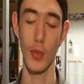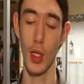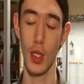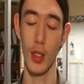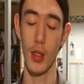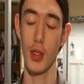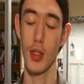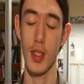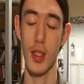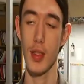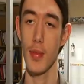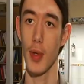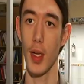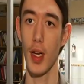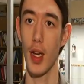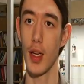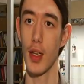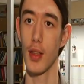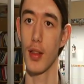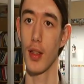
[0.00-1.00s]
Yeah, just
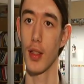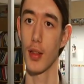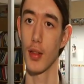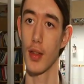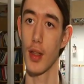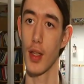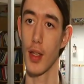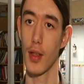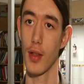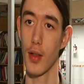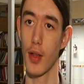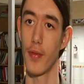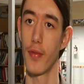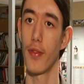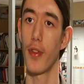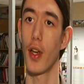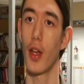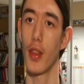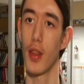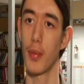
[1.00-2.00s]
about anything that can
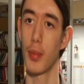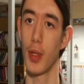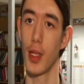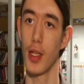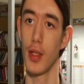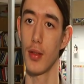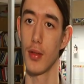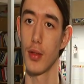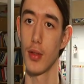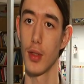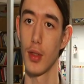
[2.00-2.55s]
fit on the plate.